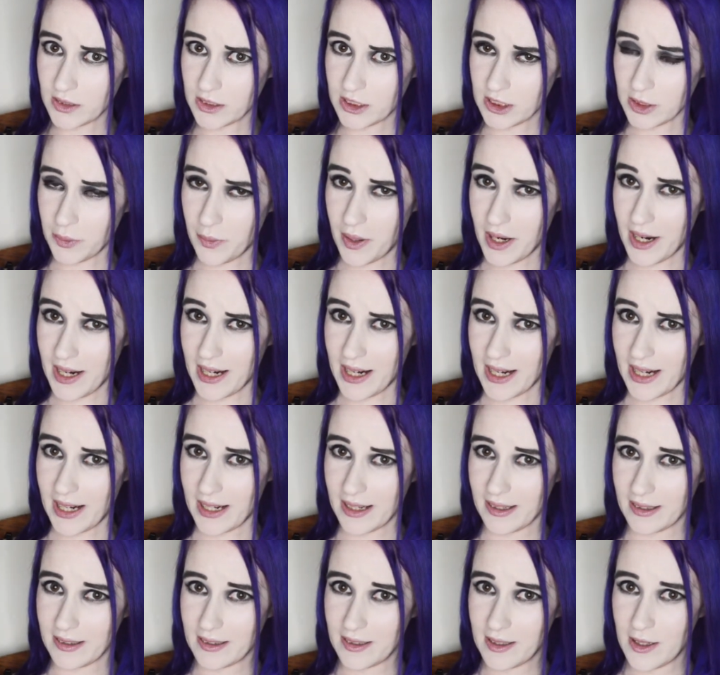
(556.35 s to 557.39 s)
so I
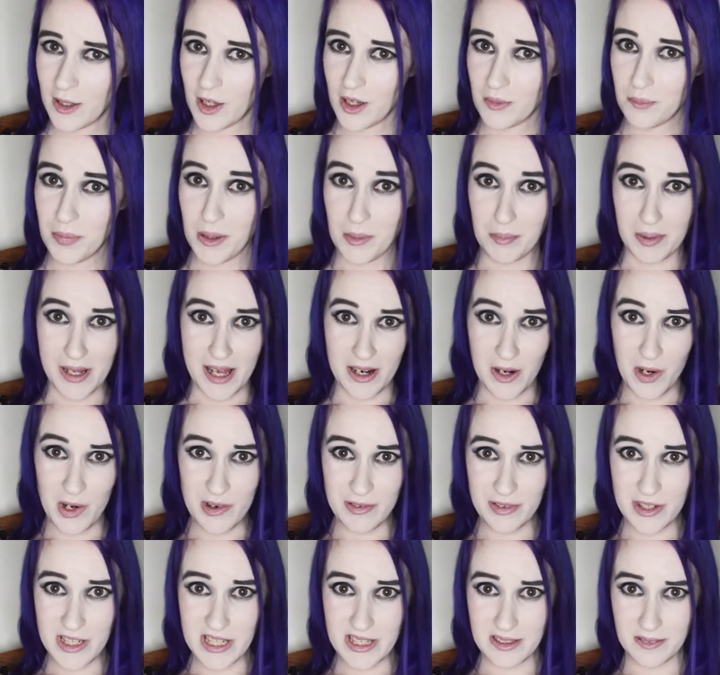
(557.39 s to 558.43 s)
put black
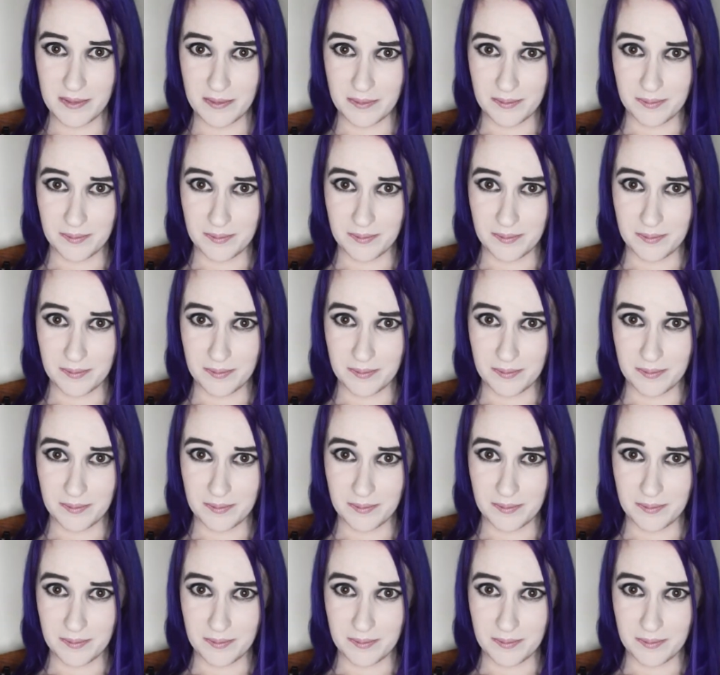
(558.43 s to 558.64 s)
over it.